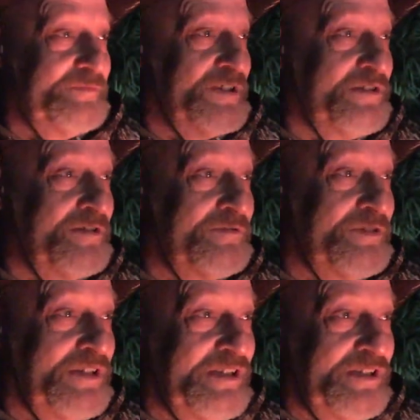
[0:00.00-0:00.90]
you know,
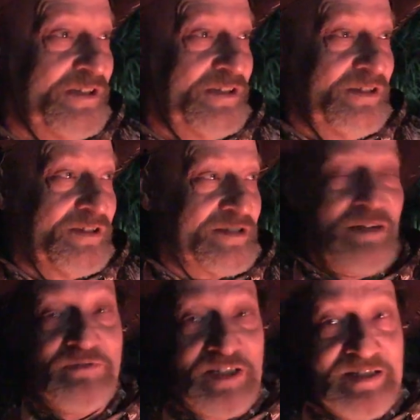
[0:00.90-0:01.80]
because I
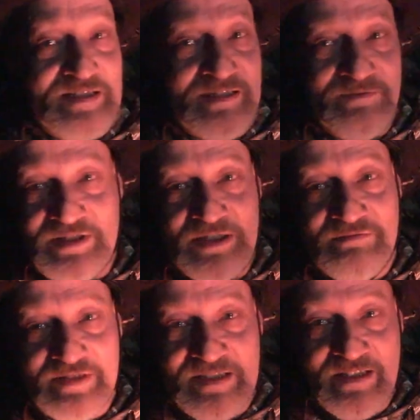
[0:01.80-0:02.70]
wanted to see what she
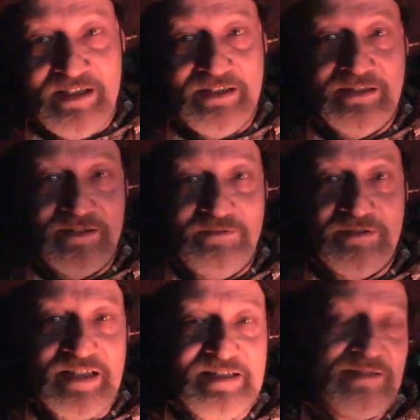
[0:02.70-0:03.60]
would say, you know,
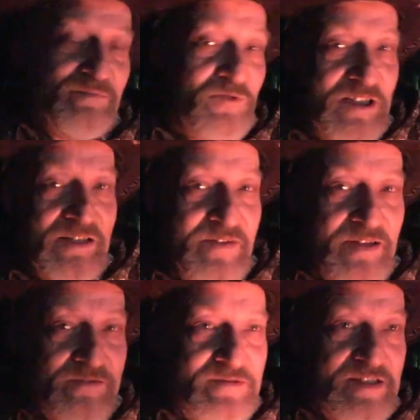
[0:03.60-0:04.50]
when I said, what do you
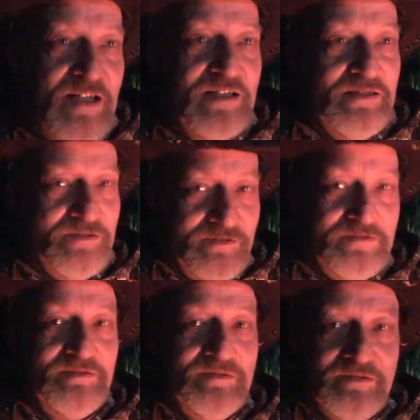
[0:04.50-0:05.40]
think they're saying?
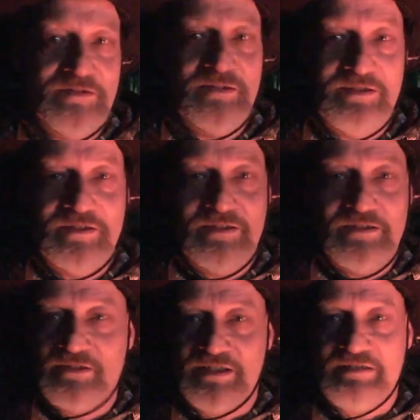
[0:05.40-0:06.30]

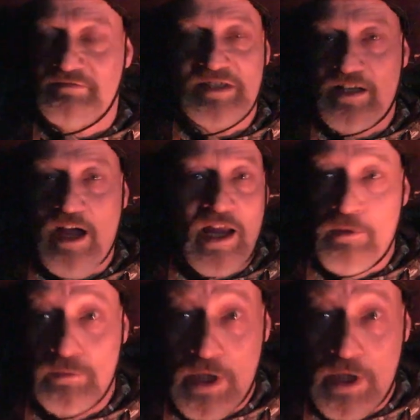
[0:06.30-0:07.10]
She was like, I don't